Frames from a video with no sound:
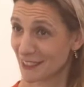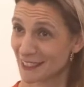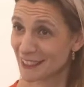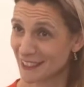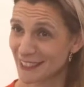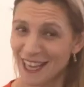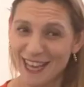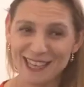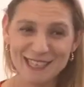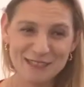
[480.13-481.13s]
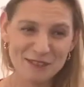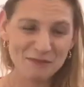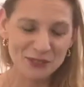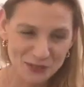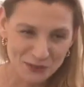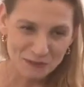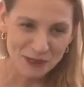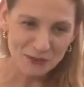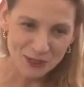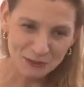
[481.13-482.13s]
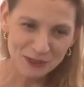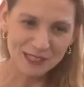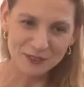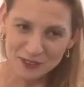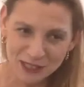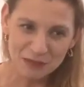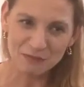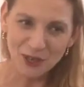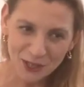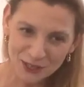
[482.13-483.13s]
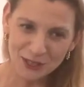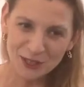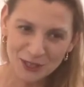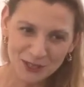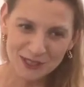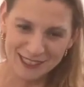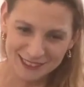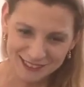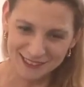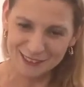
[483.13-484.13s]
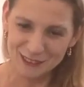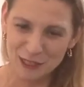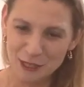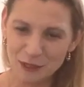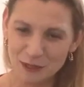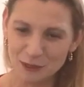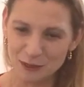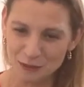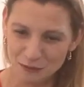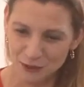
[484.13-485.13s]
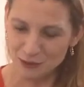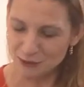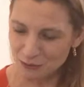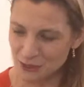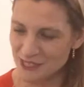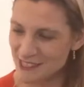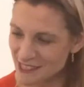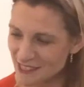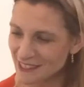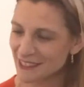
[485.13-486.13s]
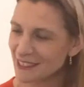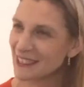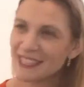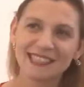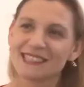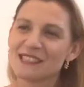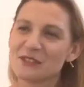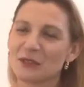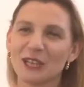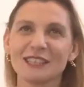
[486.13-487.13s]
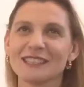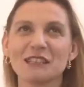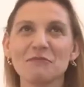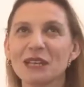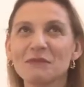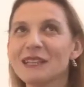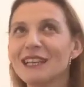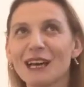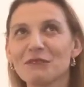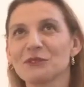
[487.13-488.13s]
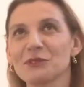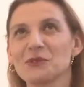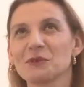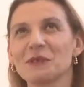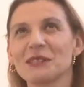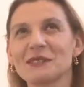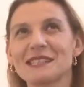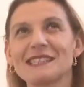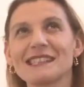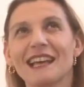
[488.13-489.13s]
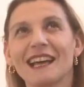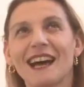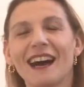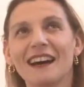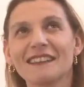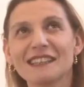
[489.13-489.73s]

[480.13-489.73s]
clearly. So, but sometimes you had really a thick marker and pointillé lines, so they made me laugh also, because I